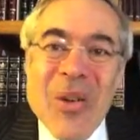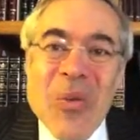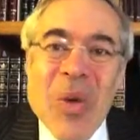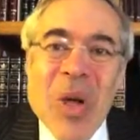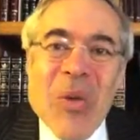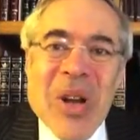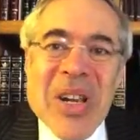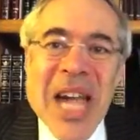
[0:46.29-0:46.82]

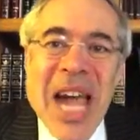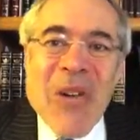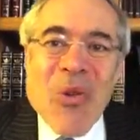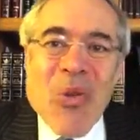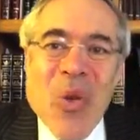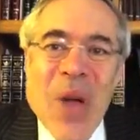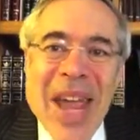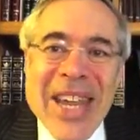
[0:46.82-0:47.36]
We were not
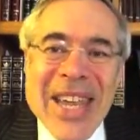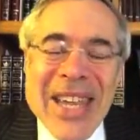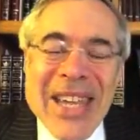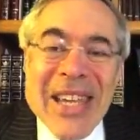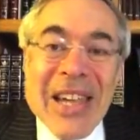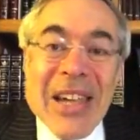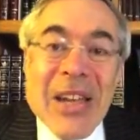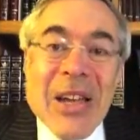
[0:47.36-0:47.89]

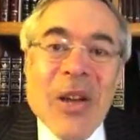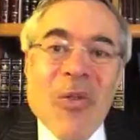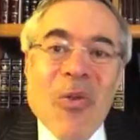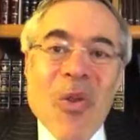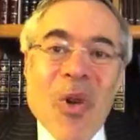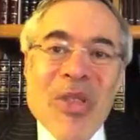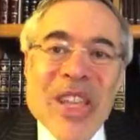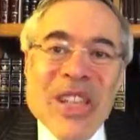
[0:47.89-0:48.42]
ready
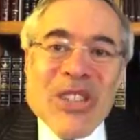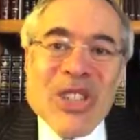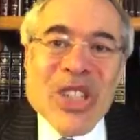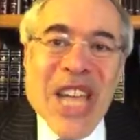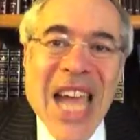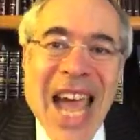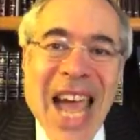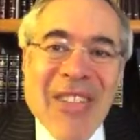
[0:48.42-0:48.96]
for the
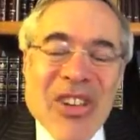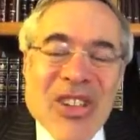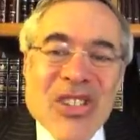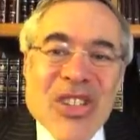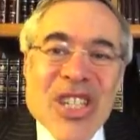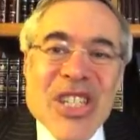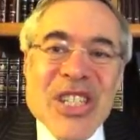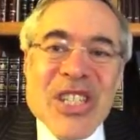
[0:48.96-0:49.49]

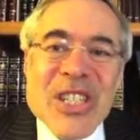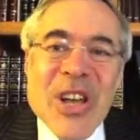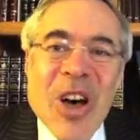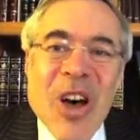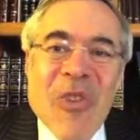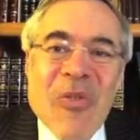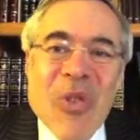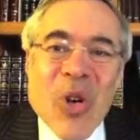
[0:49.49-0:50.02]
challenges
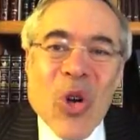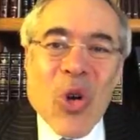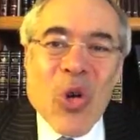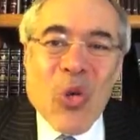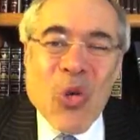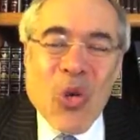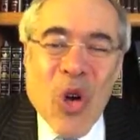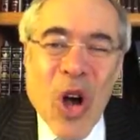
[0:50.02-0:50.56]
of
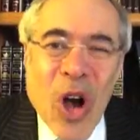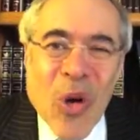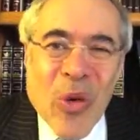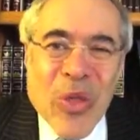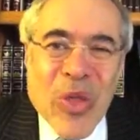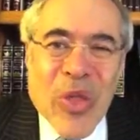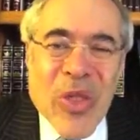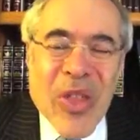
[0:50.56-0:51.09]

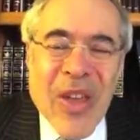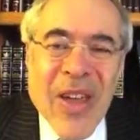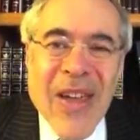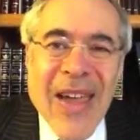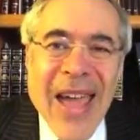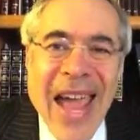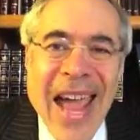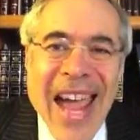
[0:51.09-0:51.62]
growth
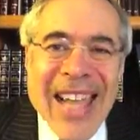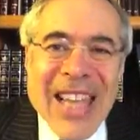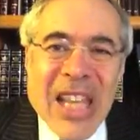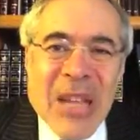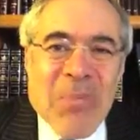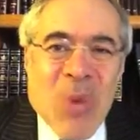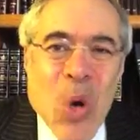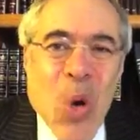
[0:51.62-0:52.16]
and
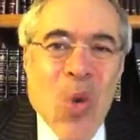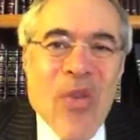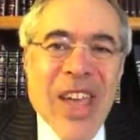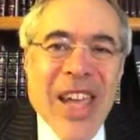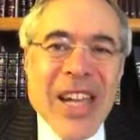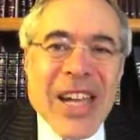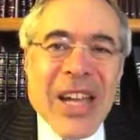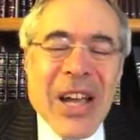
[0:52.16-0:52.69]

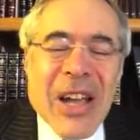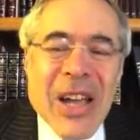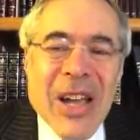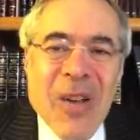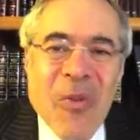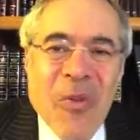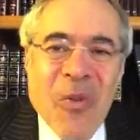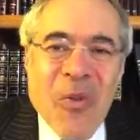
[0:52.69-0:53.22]
moving
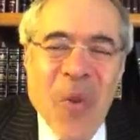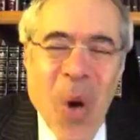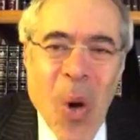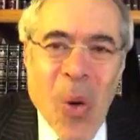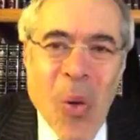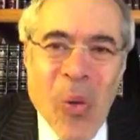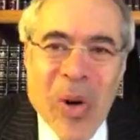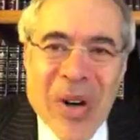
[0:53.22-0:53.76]

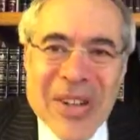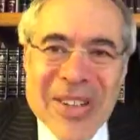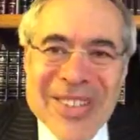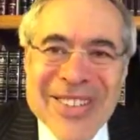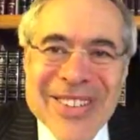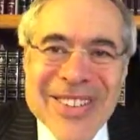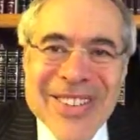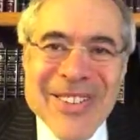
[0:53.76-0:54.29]

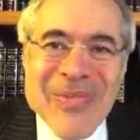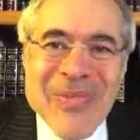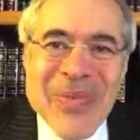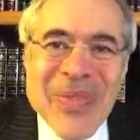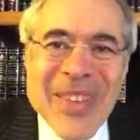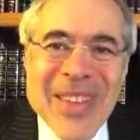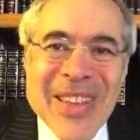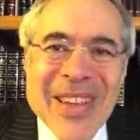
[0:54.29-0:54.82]
forward.
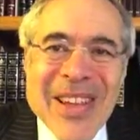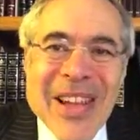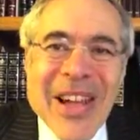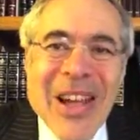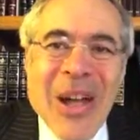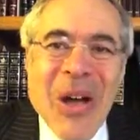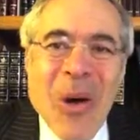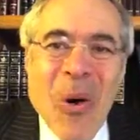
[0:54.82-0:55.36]

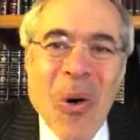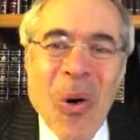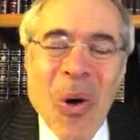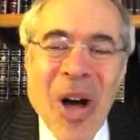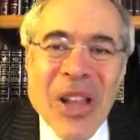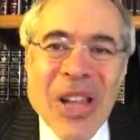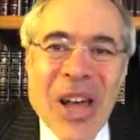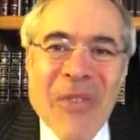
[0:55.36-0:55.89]

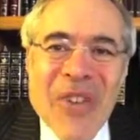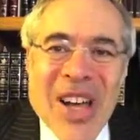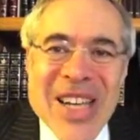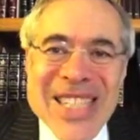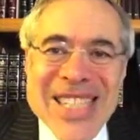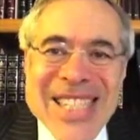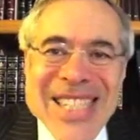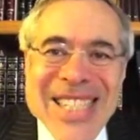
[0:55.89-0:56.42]
All of
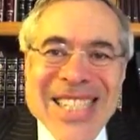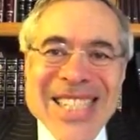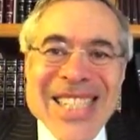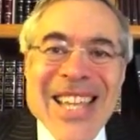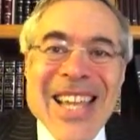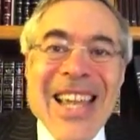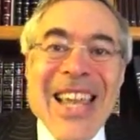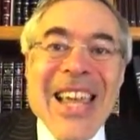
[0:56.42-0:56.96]
us
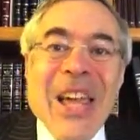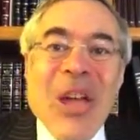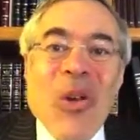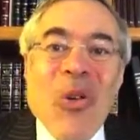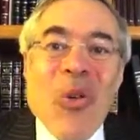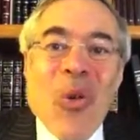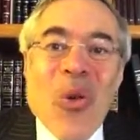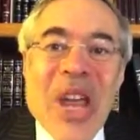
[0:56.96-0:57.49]

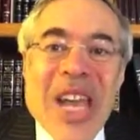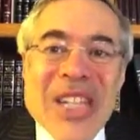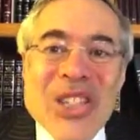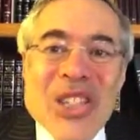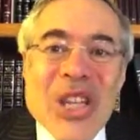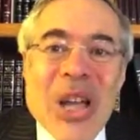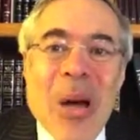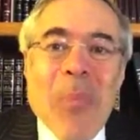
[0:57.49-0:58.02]

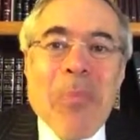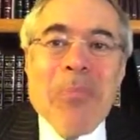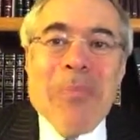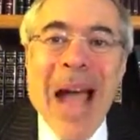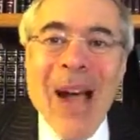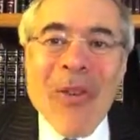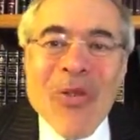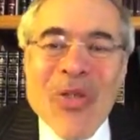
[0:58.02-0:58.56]
reach
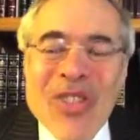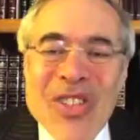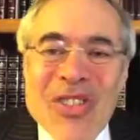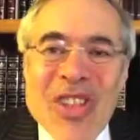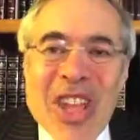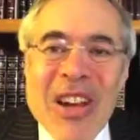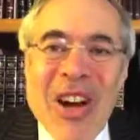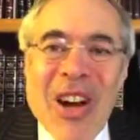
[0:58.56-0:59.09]

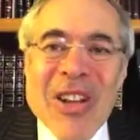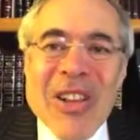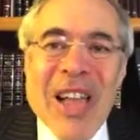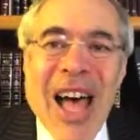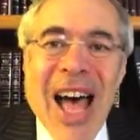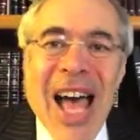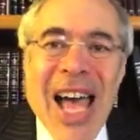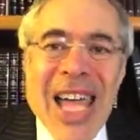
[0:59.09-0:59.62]
mountains in our
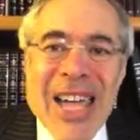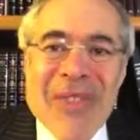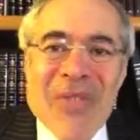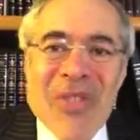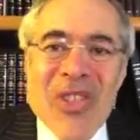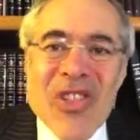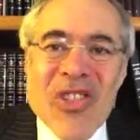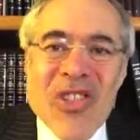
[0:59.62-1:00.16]

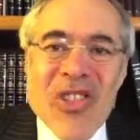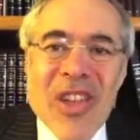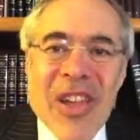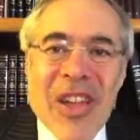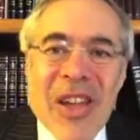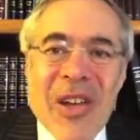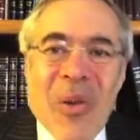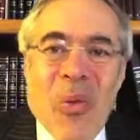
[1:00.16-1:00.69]
lives
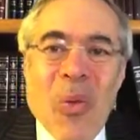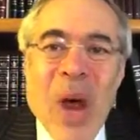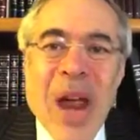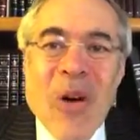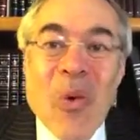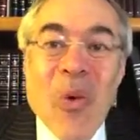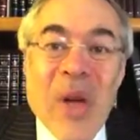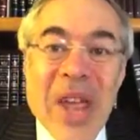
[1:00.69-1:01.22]

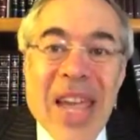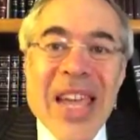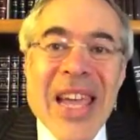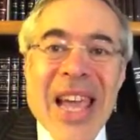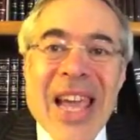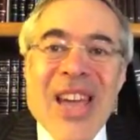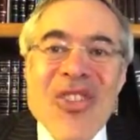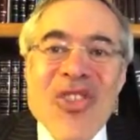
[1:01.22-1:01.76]
where we
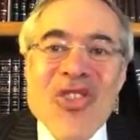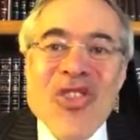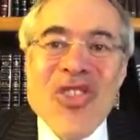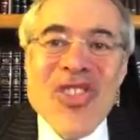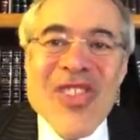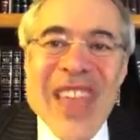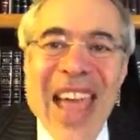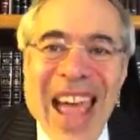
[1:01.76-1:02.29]

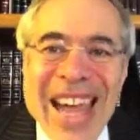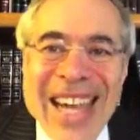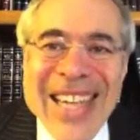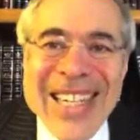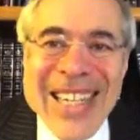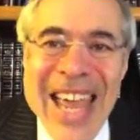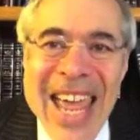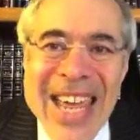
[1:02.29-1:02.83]

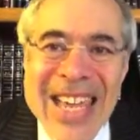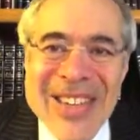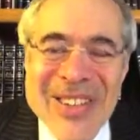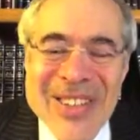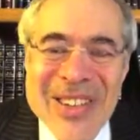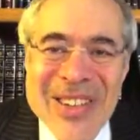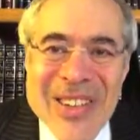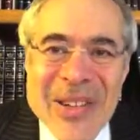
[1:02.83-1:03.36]

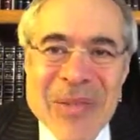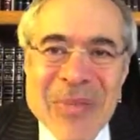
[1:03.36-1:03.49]
stagnate